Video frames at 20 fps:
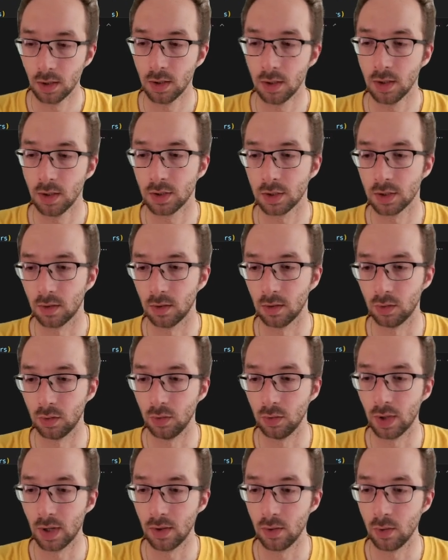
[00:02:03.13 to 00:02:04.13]
So you
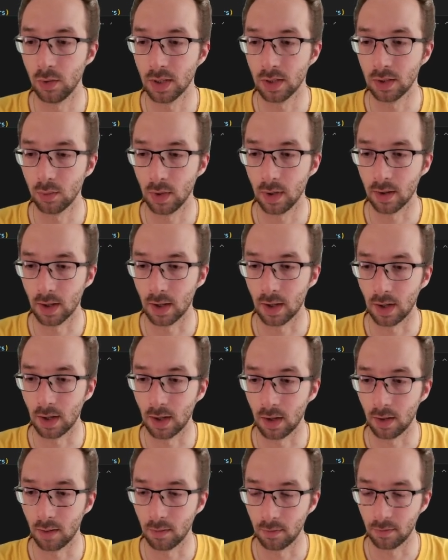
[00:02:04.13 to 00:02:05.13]
can do that with a
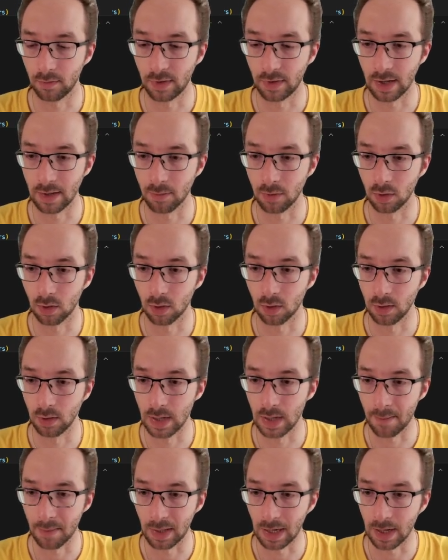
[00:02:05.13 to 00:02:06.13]
variable called
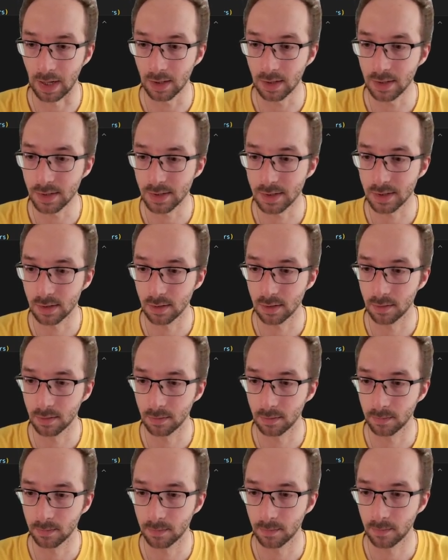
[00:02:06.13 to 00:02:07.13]
numClients
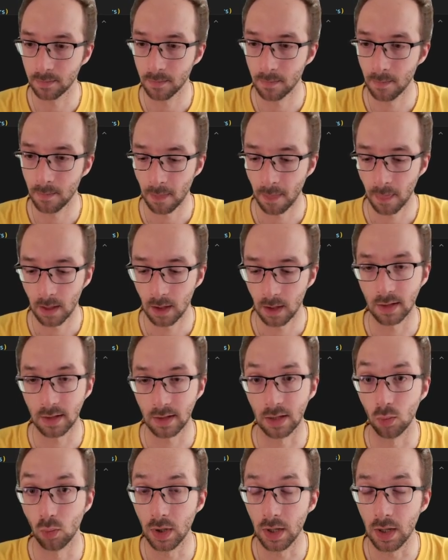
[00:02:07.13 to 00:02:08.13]
that
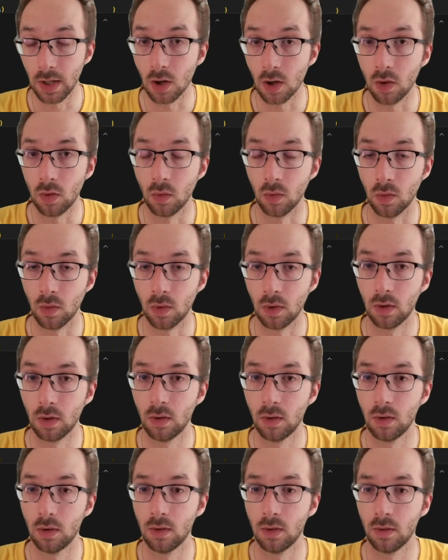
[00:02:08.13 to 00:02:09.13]
we know
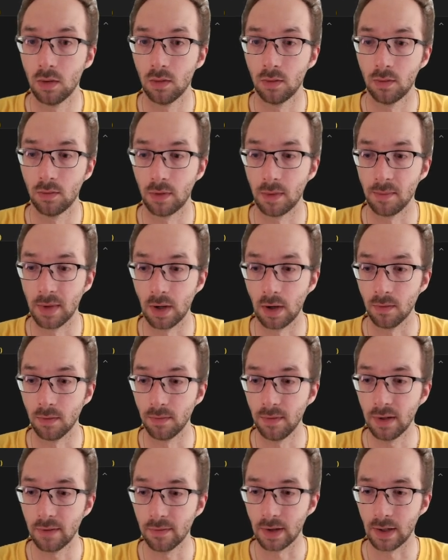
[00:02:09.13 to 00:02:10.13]
from the
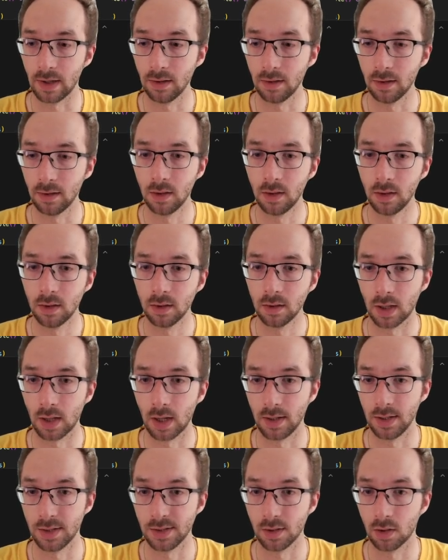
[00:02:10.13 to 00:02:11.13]
config file, and
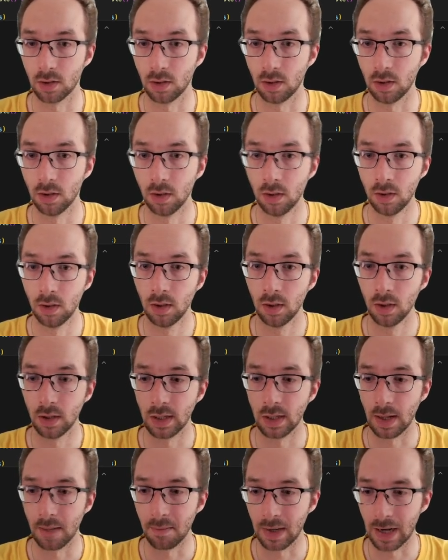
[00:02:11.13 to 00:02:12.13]
it's called
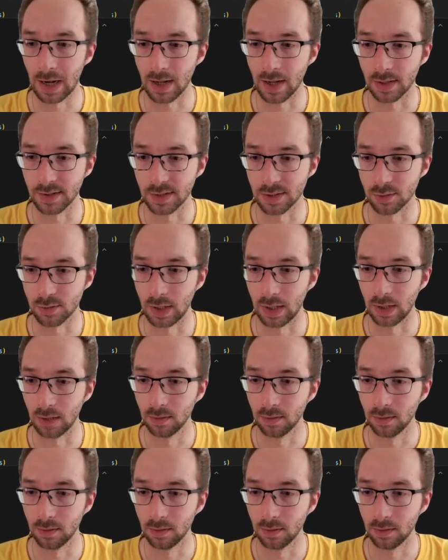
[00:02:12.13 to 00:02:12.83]
numClients as well.